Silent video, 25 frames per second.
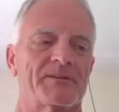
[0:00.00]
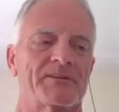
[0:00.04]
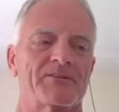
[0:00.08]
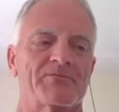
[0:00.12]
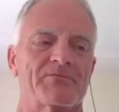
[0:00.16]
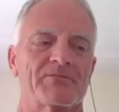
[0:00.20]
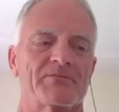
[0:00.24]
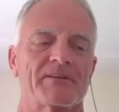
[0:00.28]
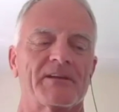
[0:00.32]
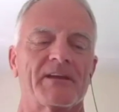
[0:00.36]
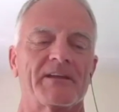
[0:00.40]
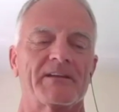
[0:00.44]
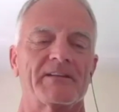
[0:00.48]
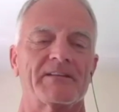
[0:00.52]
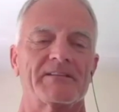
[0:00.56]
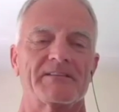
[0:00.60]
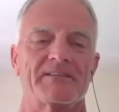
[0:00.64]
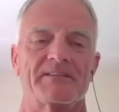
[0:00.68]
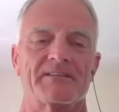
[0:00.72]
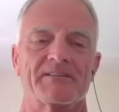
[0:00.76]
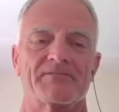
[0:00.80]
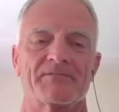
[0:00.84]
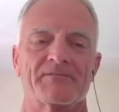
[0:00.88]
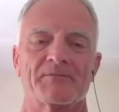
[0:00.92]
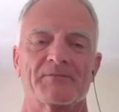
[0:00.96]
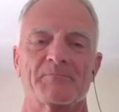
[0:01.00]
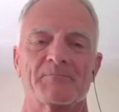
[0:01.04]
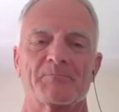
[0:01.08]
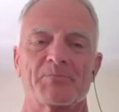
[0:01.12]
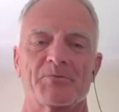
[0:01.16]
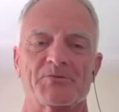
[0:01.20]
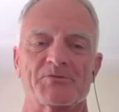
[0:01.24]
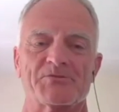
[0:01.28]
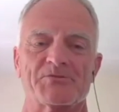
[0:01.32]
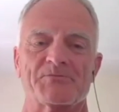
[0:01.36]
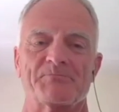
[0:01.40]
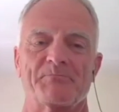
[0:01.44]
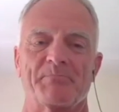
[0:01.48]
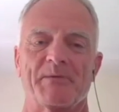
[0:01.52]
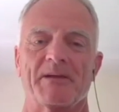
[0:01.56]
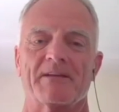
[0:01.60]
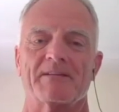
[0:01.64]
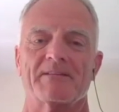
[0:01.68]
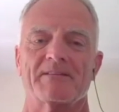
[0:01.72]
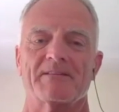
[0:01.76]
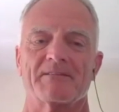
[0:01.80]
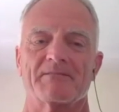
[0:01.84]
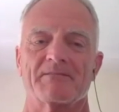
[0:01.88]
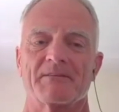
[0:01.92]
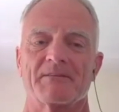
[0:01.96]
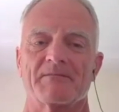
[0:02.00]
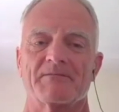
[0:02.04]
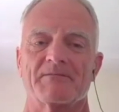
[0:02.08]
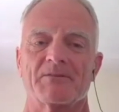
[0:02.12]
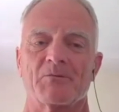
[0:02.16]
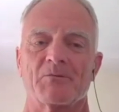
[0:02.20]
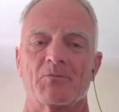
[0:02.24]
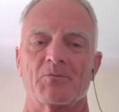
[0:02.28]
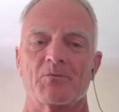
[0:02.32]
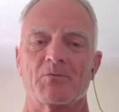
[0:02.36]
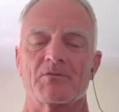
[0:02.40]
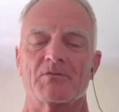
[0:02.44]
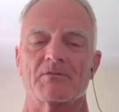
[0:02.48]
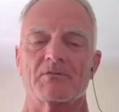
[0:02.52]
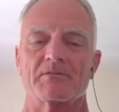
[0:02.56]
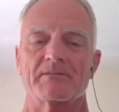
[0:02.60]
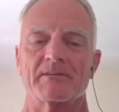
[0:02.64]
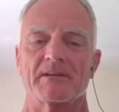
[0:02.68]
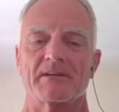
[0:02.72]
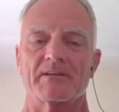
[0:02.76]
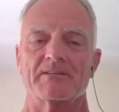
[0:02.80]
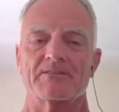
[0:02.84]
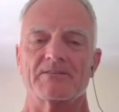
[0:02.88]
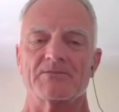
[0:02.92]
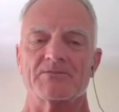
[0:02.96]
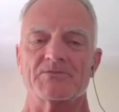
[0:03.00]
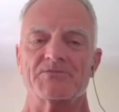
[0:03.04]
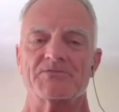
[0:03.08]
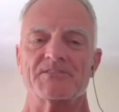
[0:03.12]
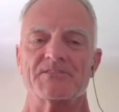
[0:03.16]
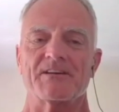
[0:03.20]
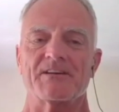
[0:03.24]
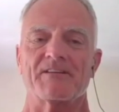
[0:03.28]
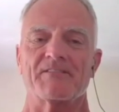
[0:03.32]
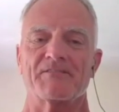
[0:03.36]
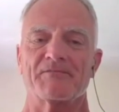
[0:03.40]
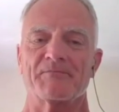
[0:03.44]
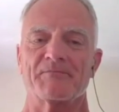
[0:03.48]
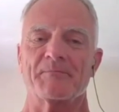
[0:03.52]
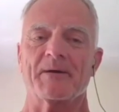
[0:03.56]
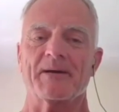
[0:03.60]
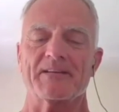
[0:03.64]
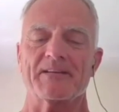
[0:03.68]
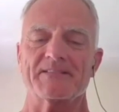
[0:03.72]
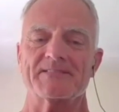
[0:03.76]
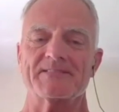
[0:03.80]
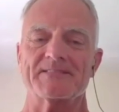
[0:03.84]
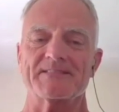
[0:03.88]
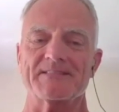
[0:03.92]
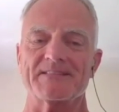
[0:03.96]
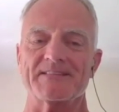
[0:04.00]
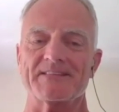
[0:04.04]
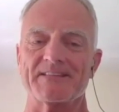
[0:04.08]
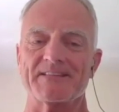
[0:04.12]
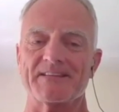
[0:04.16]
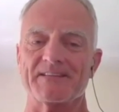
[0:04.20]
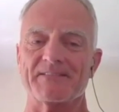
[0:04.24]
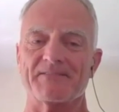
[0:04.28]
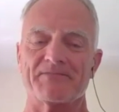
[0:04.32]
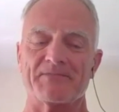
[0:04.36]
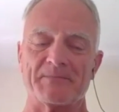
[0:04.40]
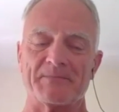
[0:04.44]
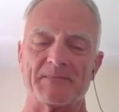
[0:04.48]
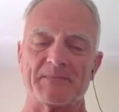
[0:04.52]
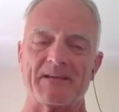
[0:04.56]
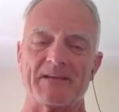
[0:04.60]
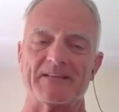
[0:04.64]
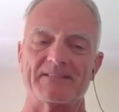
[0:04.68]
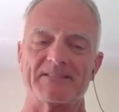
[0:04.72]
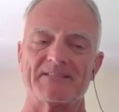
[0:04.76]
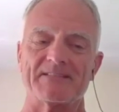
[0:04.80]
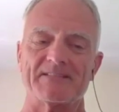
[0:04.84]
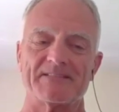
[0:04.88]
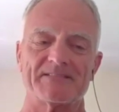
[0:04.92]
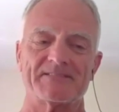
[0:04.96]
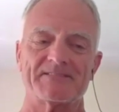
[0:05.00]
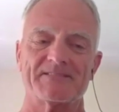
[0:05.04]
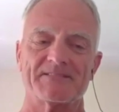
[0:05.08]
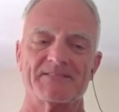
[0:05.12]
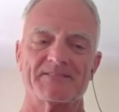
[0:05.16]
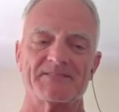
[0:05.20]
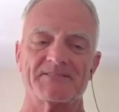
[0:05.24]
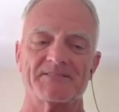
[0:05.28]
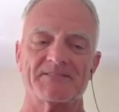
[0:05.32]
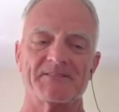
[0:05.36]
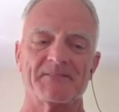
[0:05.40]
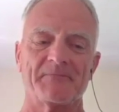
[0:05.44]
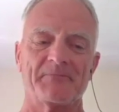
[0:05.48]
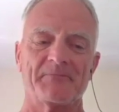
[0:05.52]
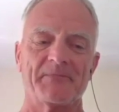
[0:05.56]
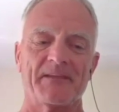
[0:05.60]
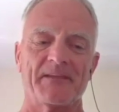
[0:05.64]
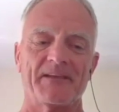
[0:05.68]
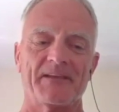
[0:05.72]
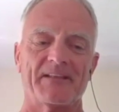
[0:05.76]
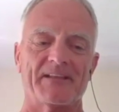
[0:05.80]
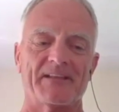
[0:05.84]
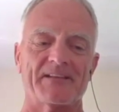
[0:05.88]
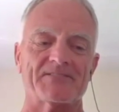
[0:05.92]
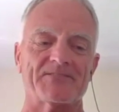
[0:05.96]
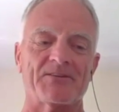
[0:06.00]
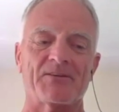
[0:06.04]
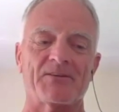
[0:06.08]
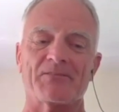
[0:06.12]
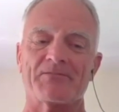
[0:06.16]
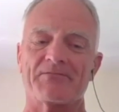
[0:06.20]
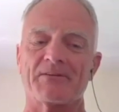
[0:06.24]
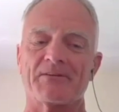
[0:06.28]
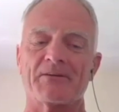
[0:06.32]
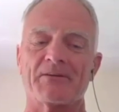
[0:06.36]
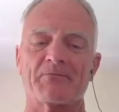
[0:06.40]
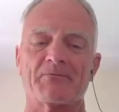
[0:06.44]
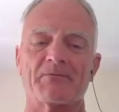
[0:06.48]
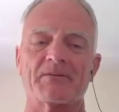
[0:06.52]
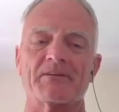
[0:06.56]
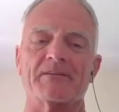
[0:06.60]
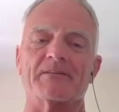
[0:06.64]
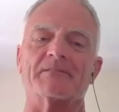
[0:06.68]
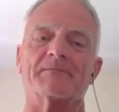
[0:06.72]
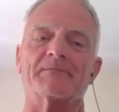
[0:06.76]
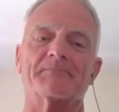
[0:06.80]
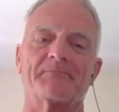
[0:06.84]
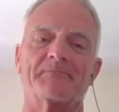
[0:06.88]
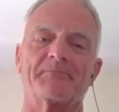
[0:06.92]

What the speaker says: create a different perspective of the world and yourself by seeing it from that distance, that's all very real.